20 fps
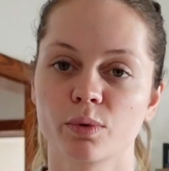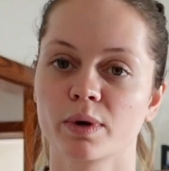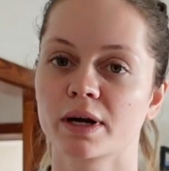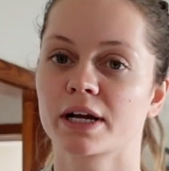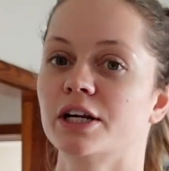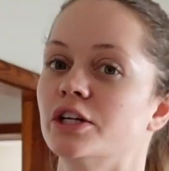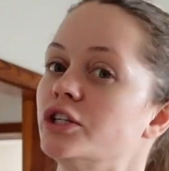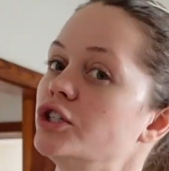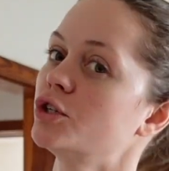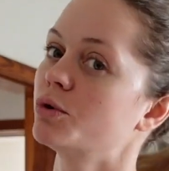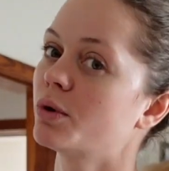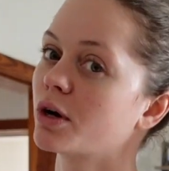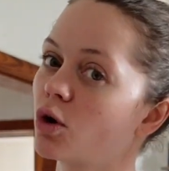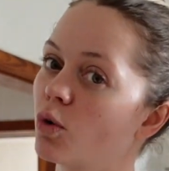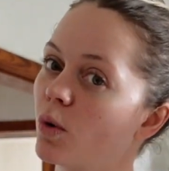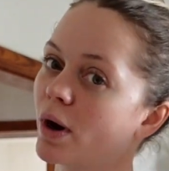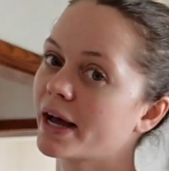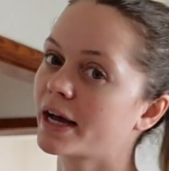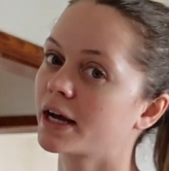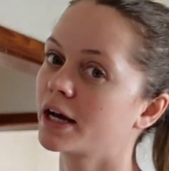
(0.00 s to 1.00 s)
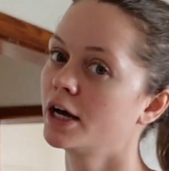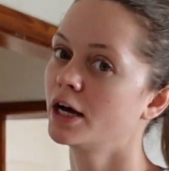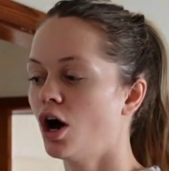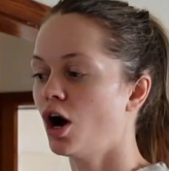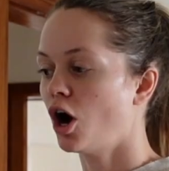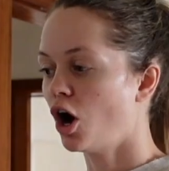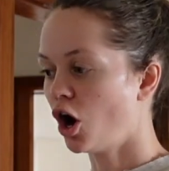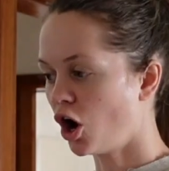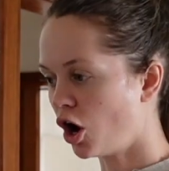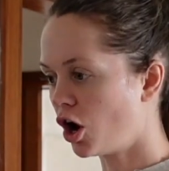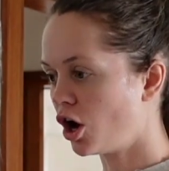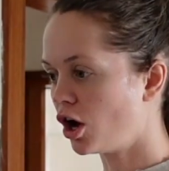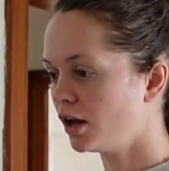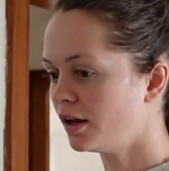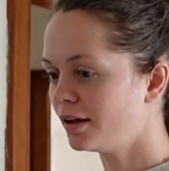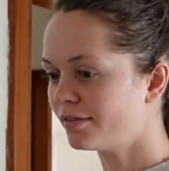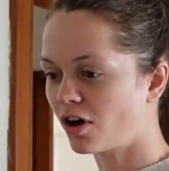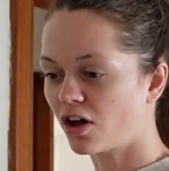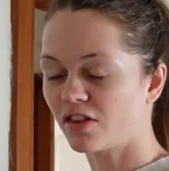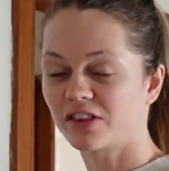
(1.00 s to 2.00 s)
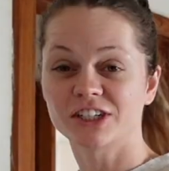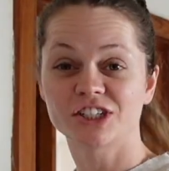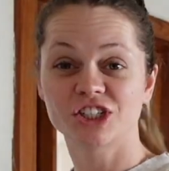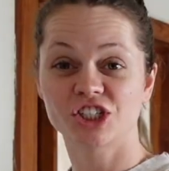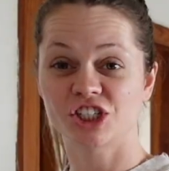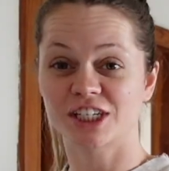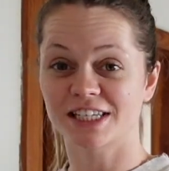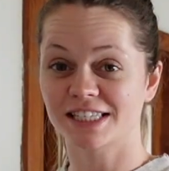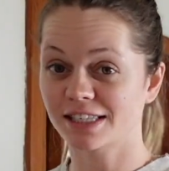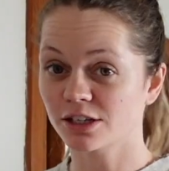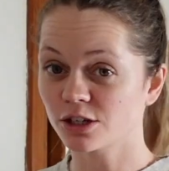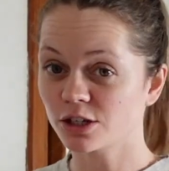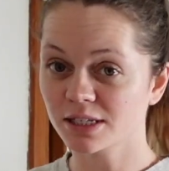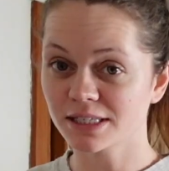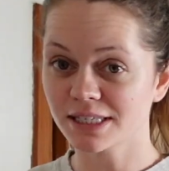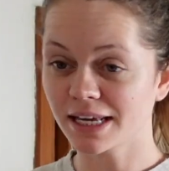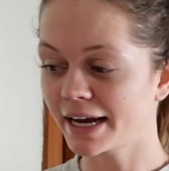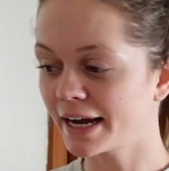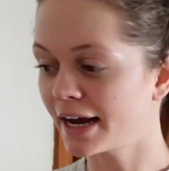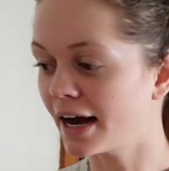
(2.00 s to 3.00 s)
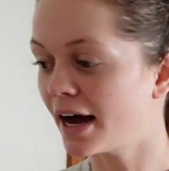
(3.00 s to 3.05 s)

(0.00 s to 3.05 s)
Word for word: we're gonna do a quick haul of all the shizzles I